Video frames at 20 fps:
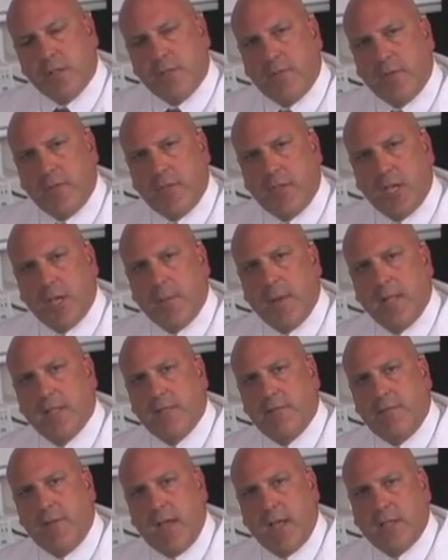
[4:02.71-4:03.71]
if you think about
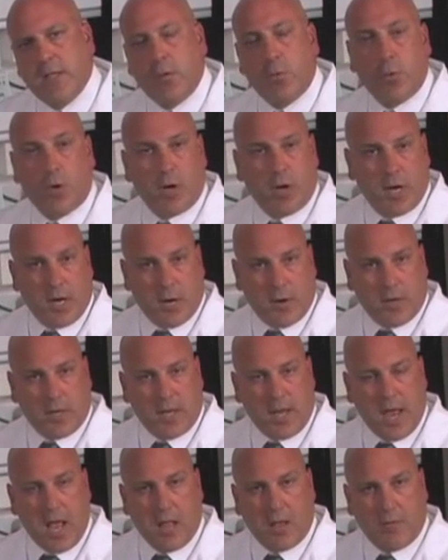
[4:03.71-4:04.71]
the fact that we're here in
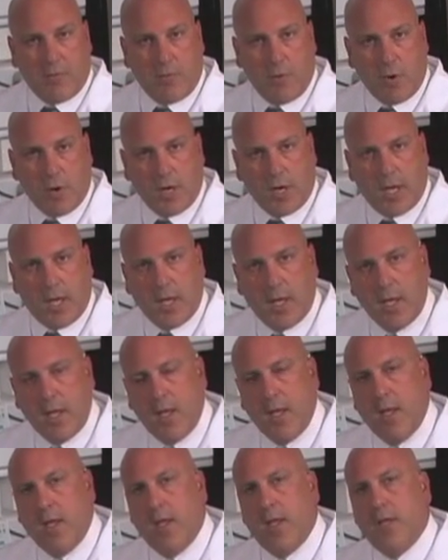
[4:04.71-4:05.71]
California
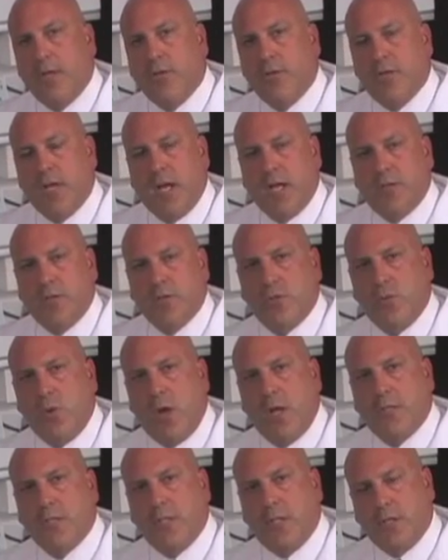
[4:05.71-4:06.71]
and you doctors
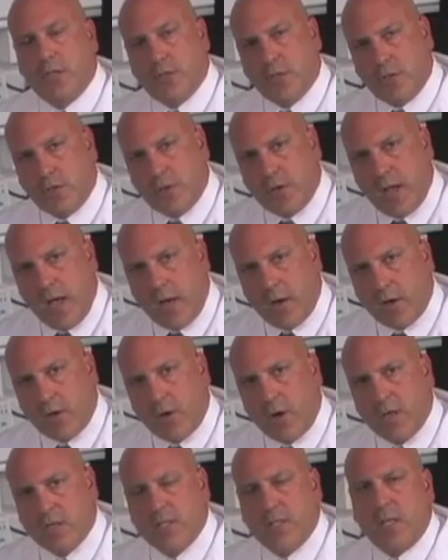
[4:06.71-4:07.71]
watching this are out
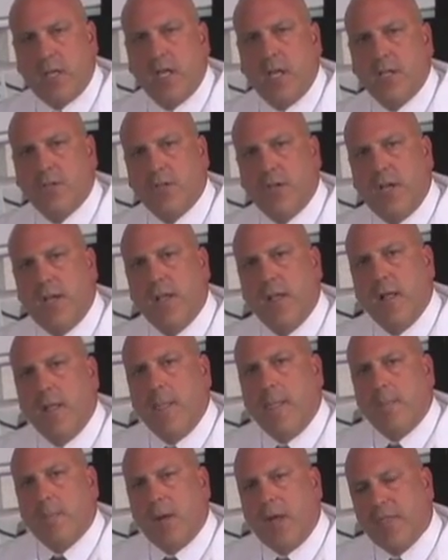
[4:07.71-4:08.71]
across the country.
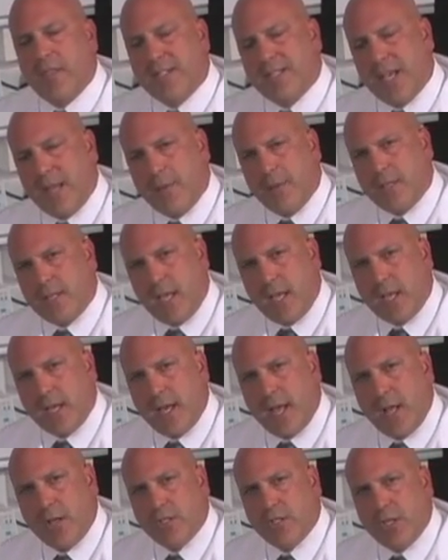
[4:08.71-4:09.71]
By the time you take an
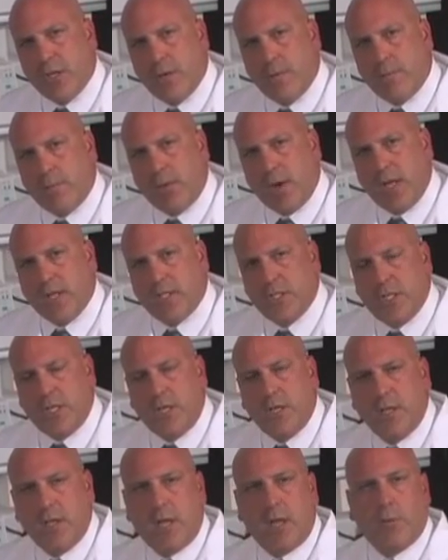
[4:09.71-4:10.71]
alginate
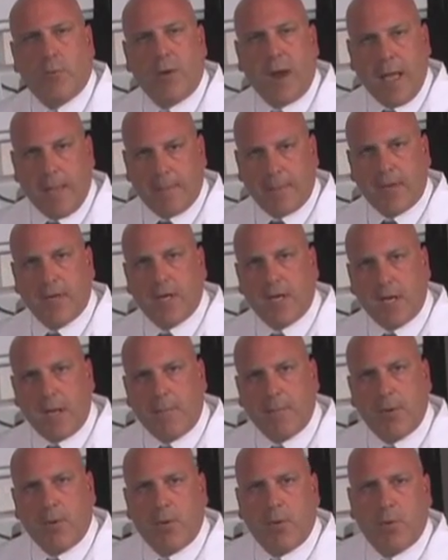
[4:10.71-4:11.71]
impression and wrap it in a
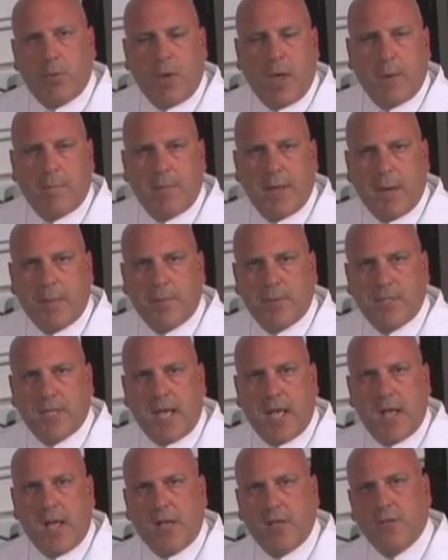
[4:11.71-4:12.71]
couple wet paper
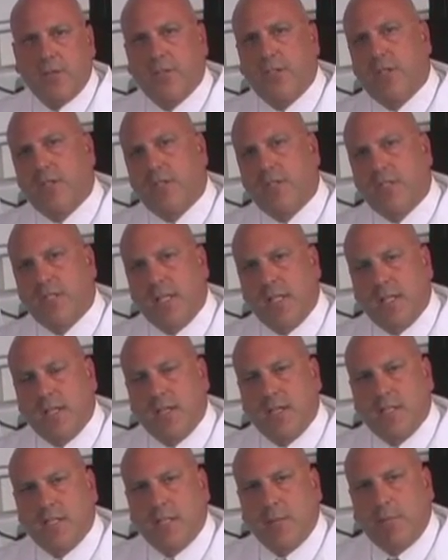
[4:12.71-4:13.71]
towels and seal it
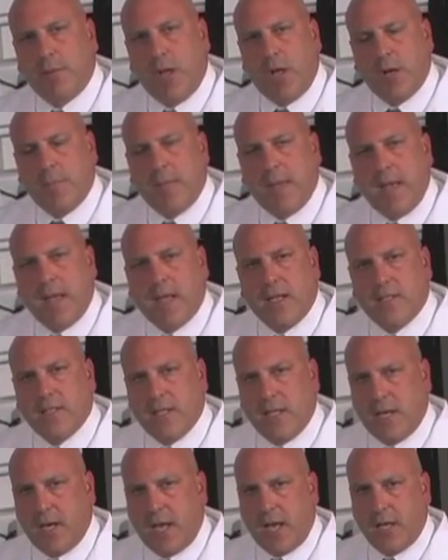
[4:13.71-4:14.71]
in a Ziploc bag and
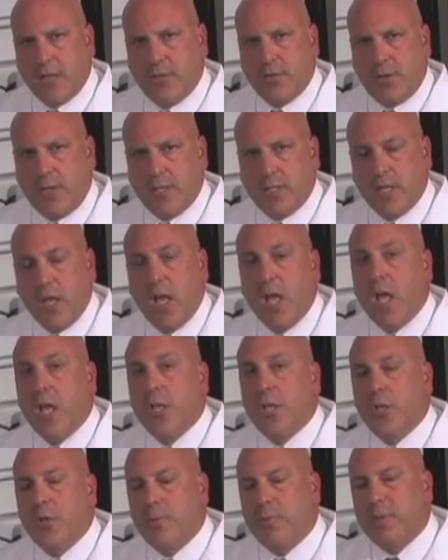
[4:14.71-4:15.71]
send it out to us,
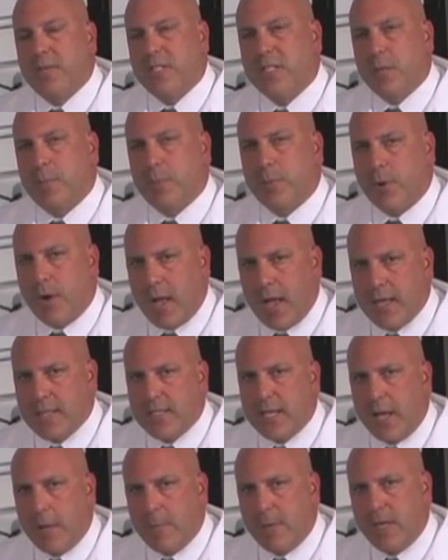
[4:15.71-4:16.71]
you'd be surprised
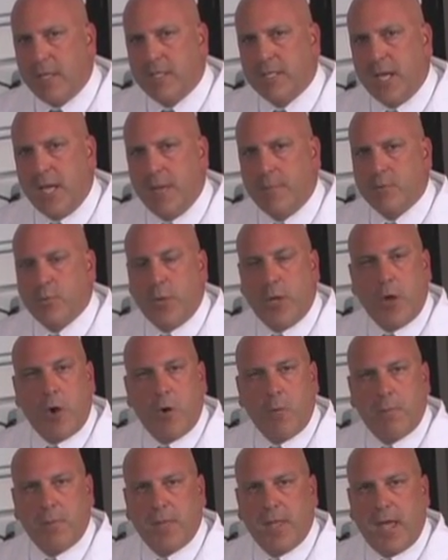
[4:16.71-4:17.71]
how many times we
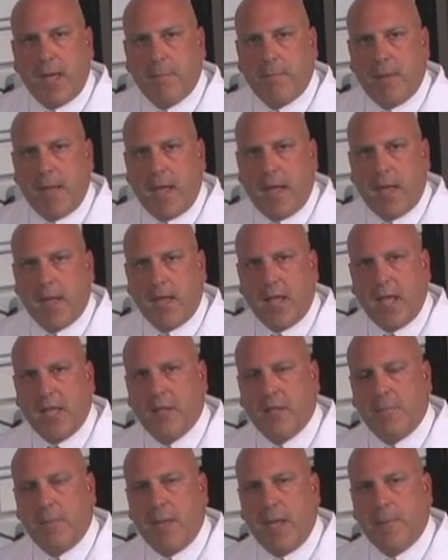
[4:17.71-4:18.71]
open that bag
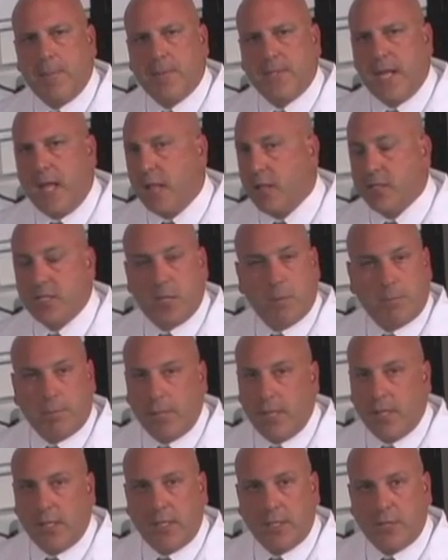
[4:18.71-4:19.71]
and the paper towel is
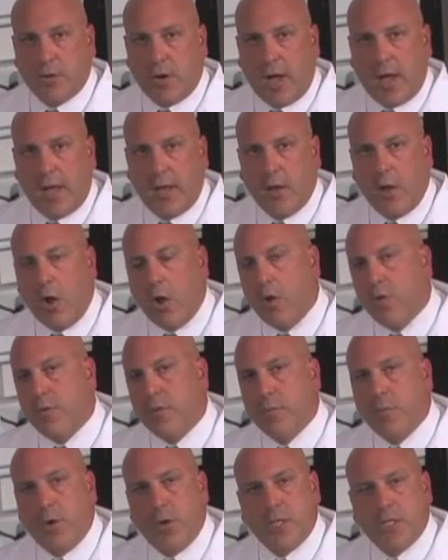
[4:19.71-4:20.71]
completely dry. All the
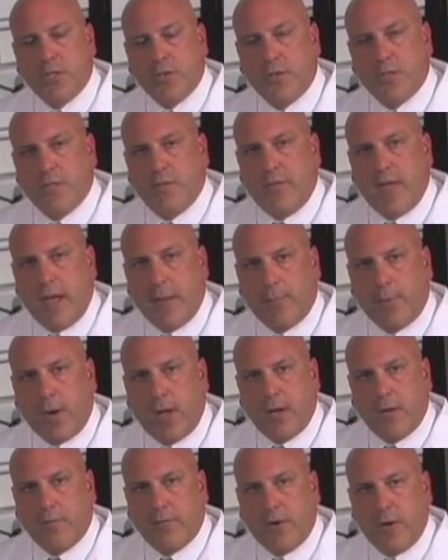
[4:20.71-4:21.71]
moisture is
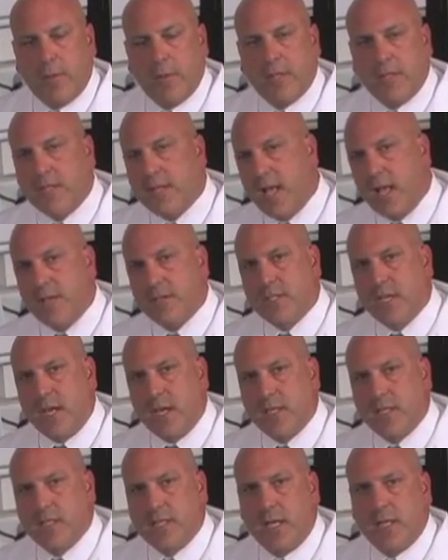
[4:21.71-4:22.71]
evaporated from it, the towel's kind
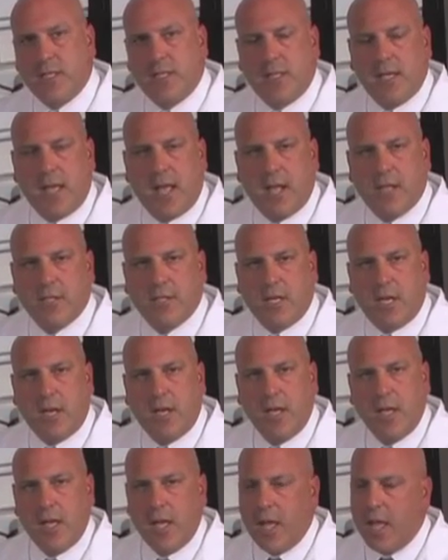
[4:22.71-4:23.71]
of stuck to the alginate,
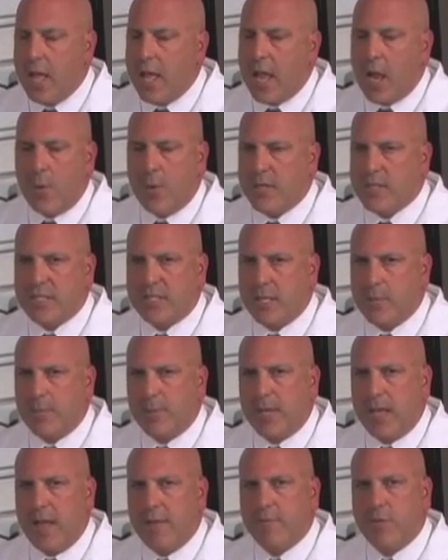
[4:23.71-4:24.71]
and we
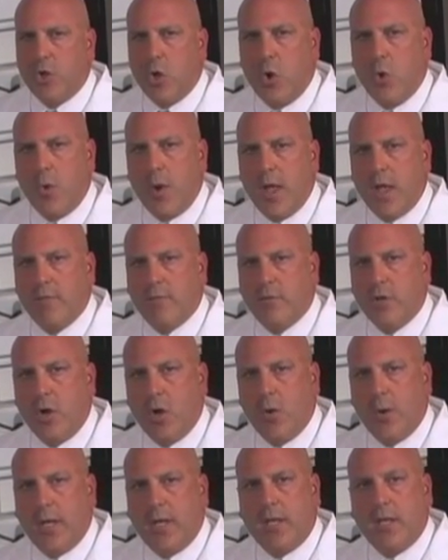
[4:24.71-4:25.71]
simply have no way of
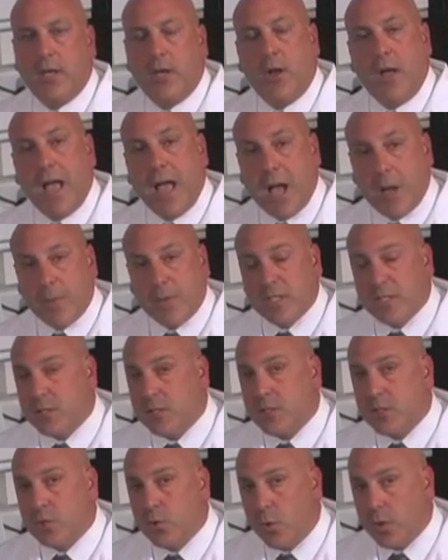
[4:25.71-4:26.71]
knowing, how much
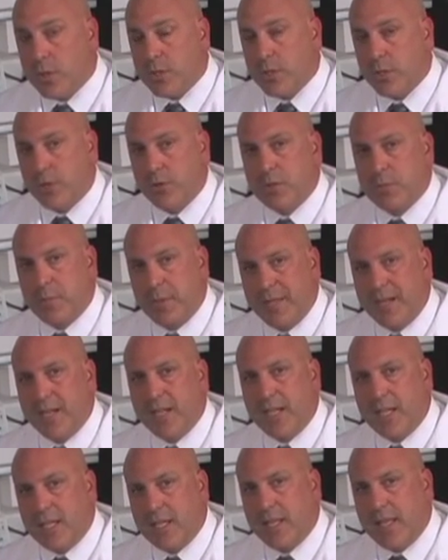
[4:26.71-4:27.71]
distortion there's been
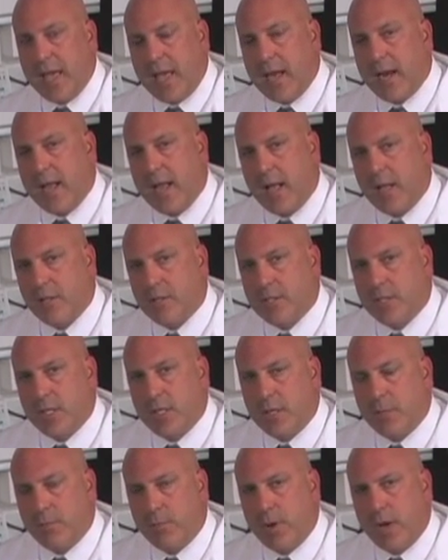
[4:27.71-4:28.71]
in that
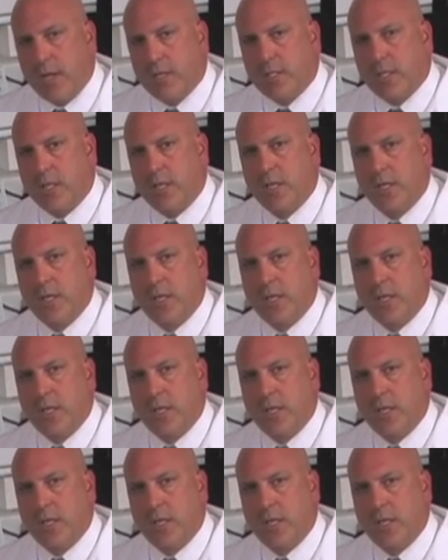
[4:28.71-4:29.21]
alginate impression.